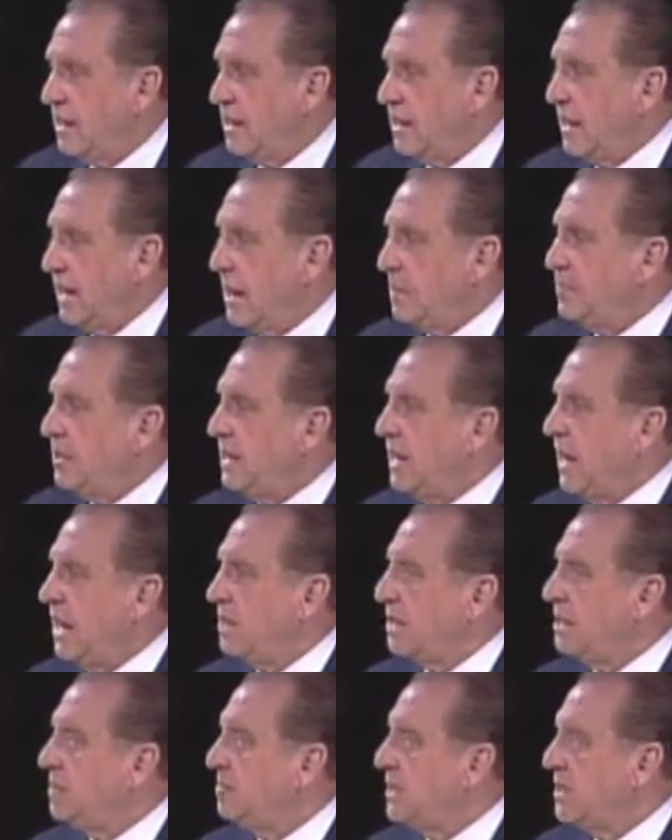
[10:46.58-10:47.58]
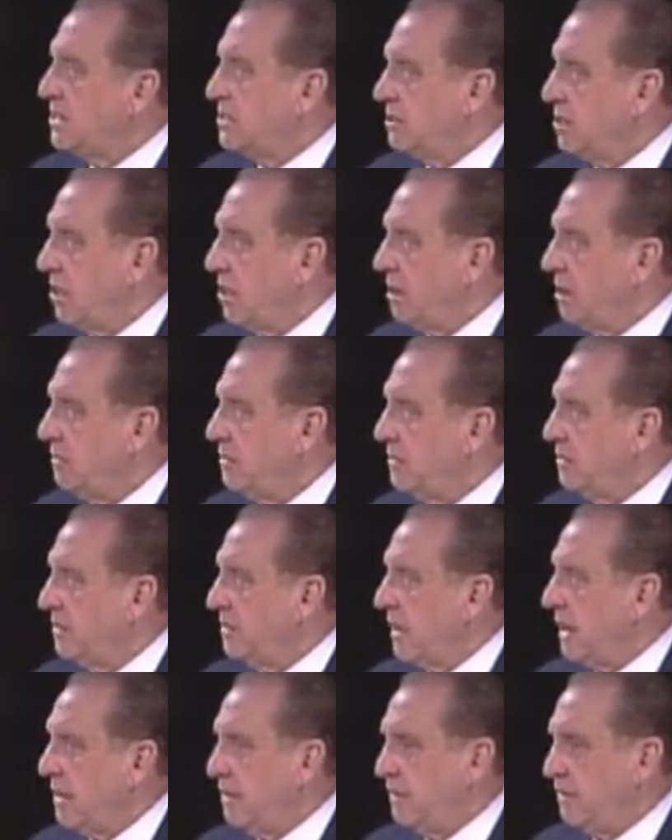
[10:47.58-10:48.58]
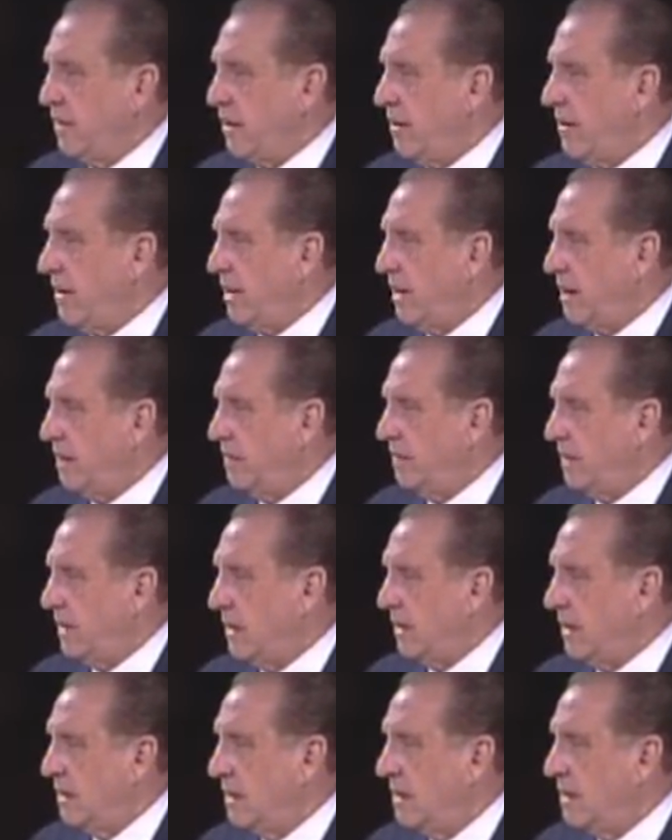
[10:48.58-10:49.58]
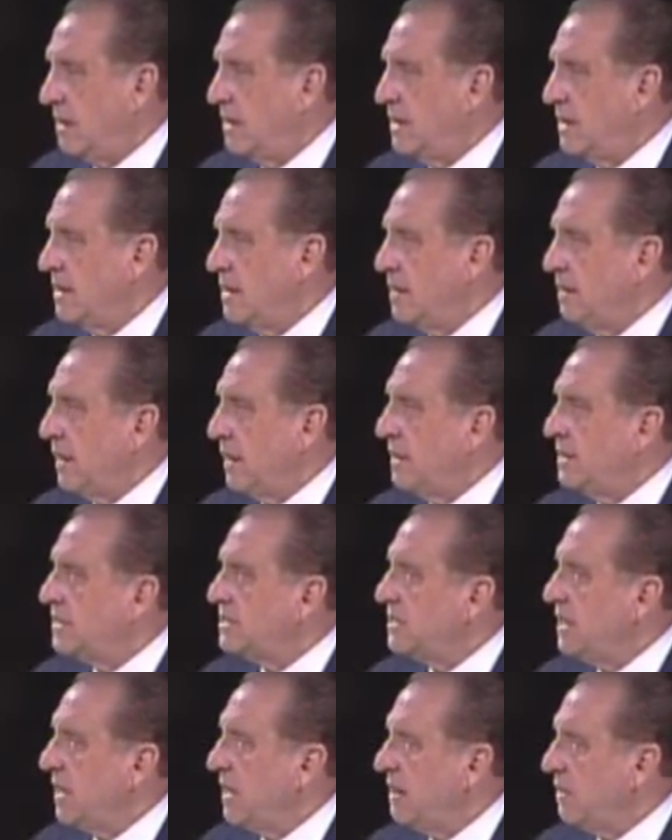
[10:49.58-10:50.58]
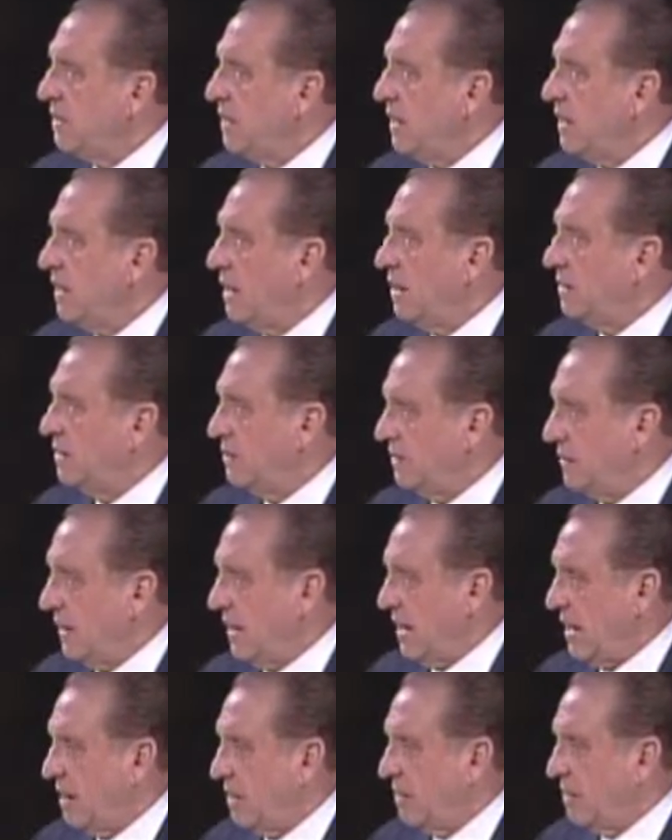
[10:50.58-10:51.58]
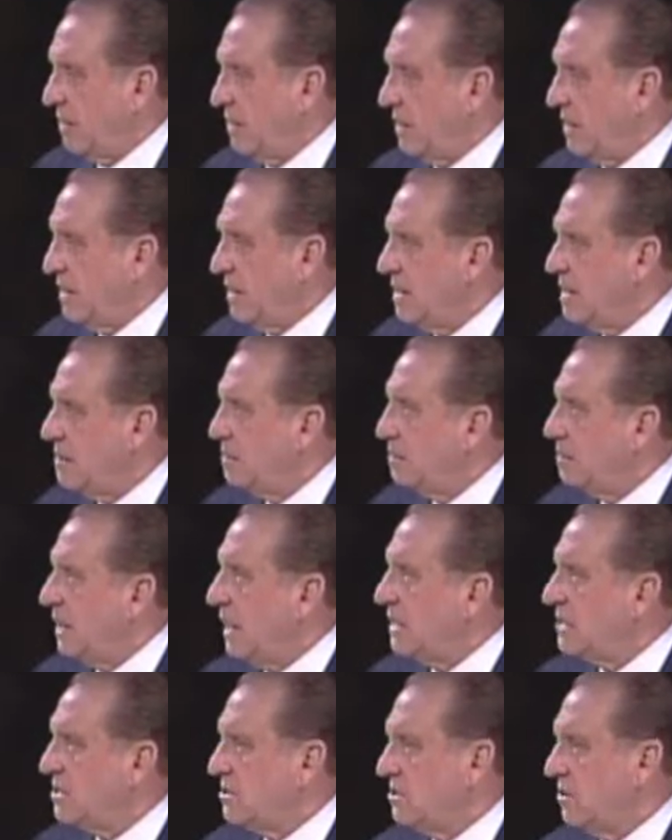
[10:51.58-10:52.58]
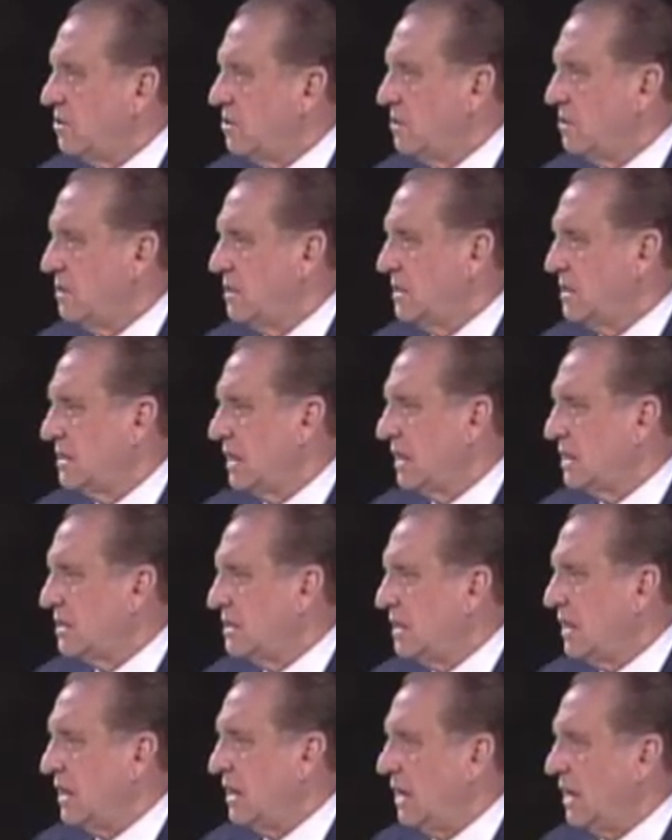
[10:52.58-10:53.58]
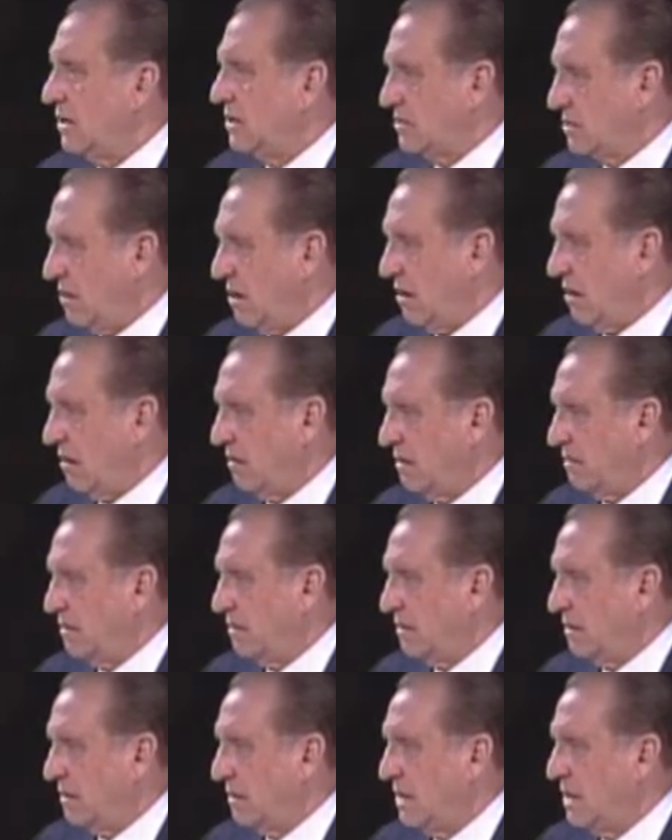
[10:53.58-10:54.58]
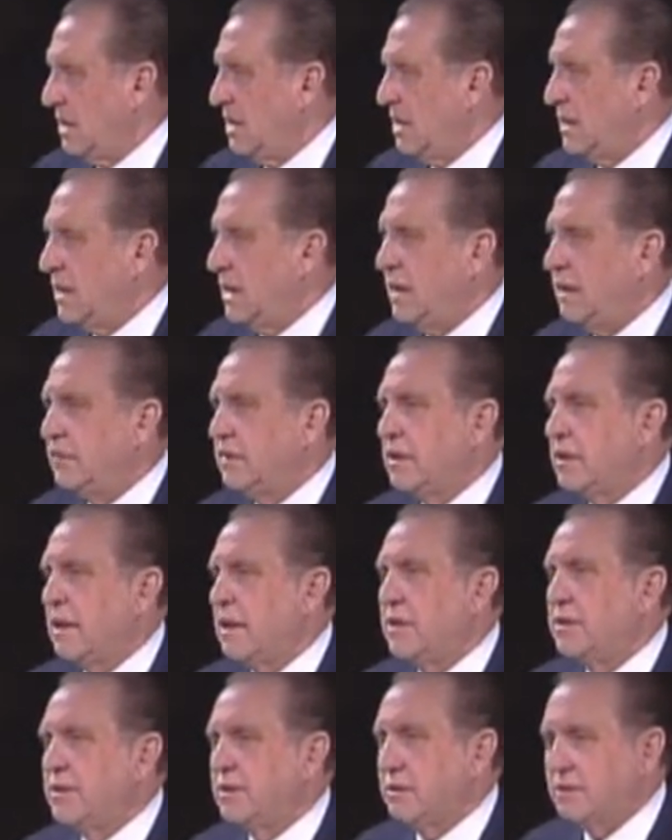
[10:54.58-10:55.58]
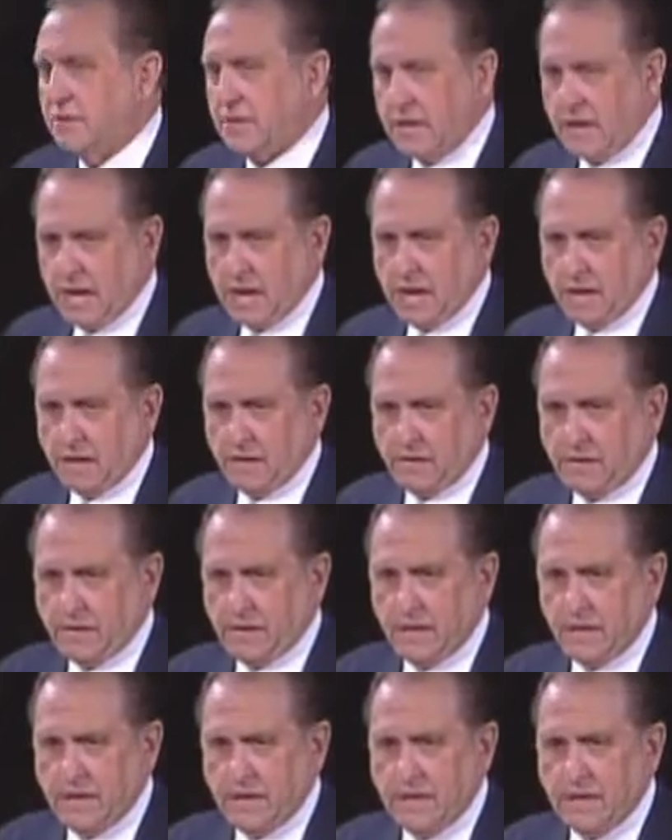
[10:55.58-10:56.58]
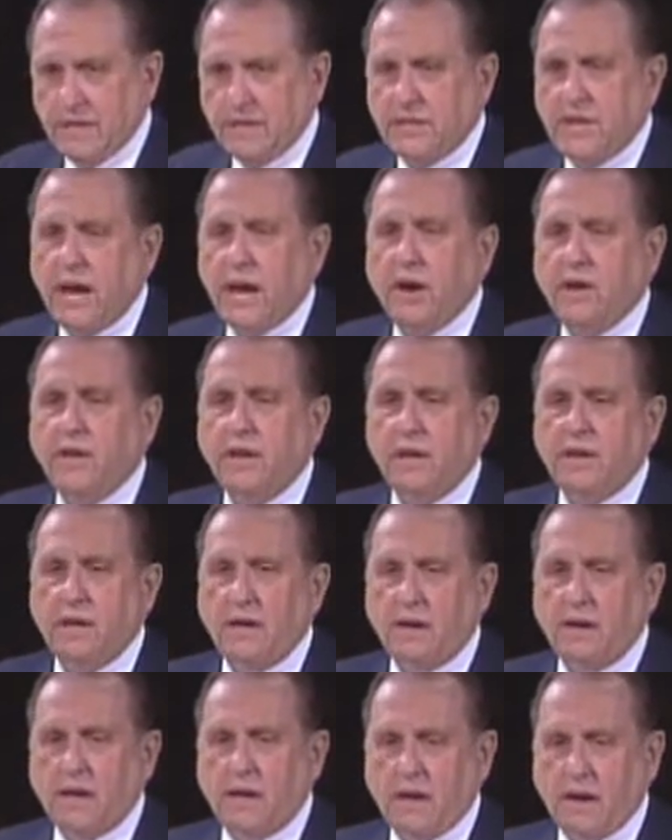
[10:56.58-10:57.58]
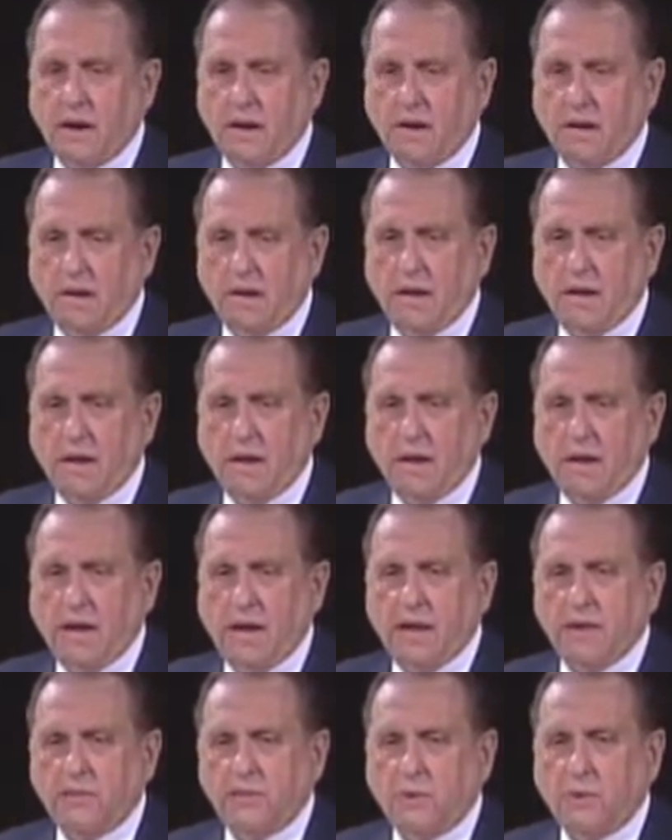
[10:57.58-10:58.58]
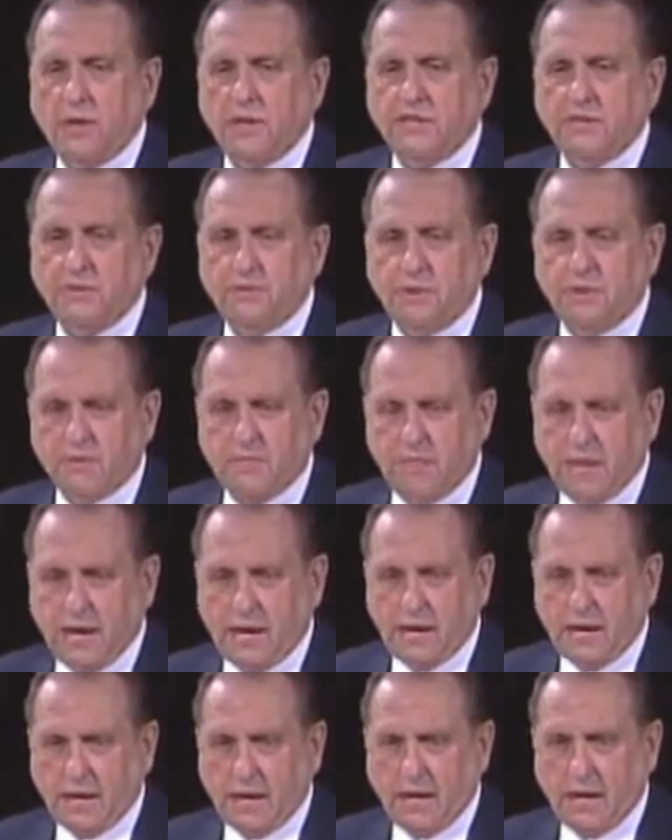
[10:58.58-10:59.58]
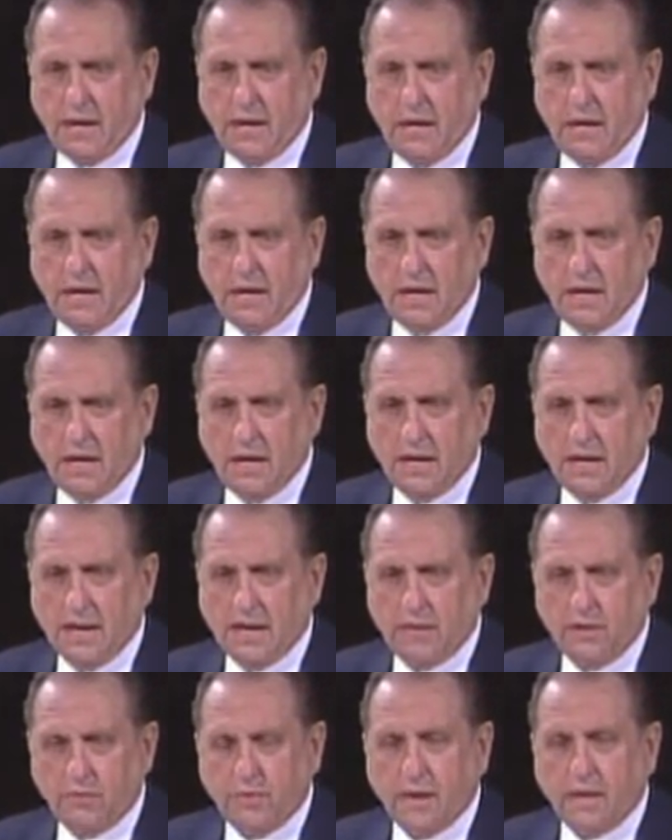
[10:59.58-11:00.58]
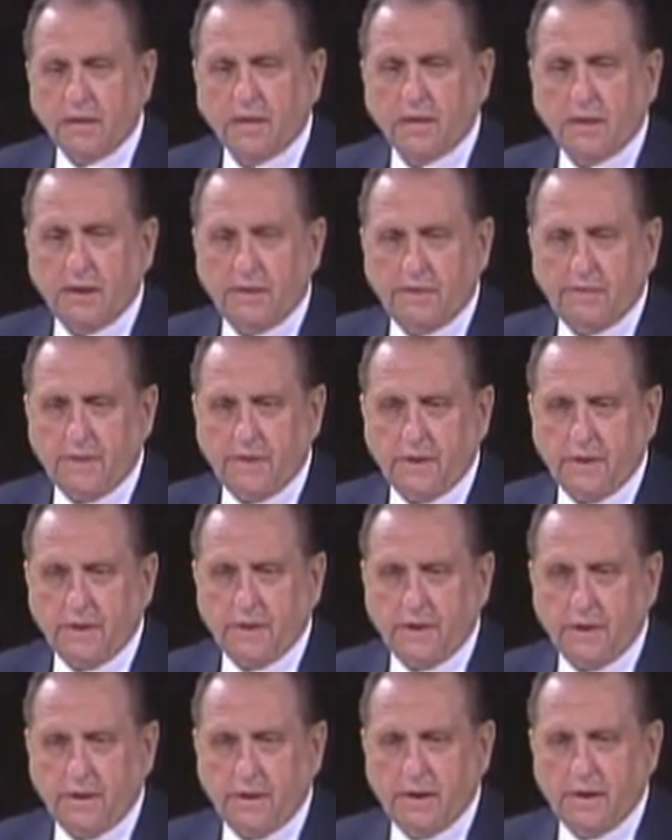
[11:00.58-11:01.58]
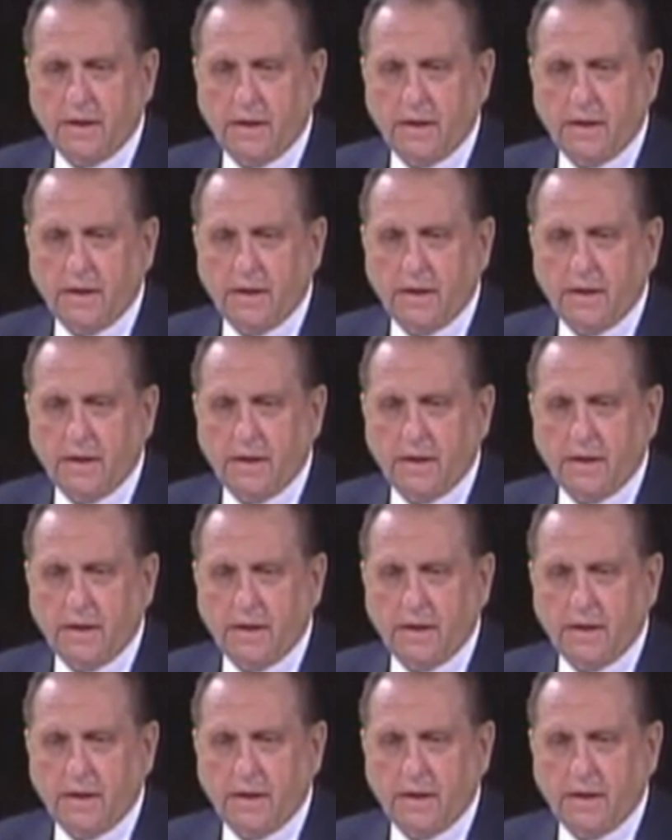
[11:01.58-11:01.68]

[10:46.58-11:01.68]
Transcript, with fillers: and began to be sorrowful and very heavy. Then saith he unto them, My soul is exceeding sorrowful, even unto death. Tarry ye here, and watch with me. And he went a little further,